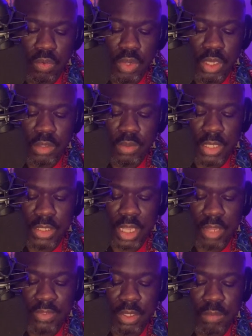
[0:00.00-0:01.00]
What do I
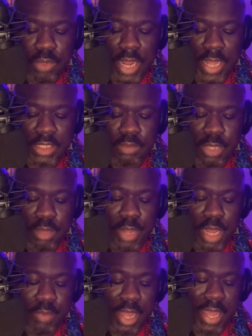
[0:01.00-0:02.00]
say if someone asks me
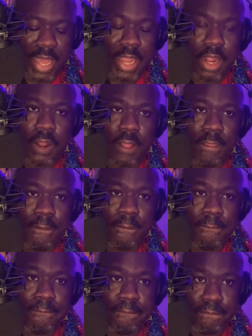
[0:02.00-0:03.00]
about my hair?
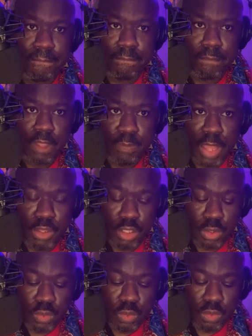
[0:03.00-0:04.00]
About
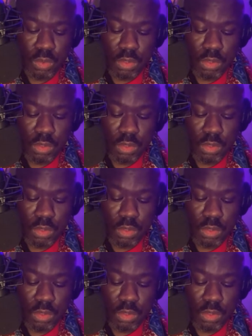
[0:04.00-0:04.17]
you?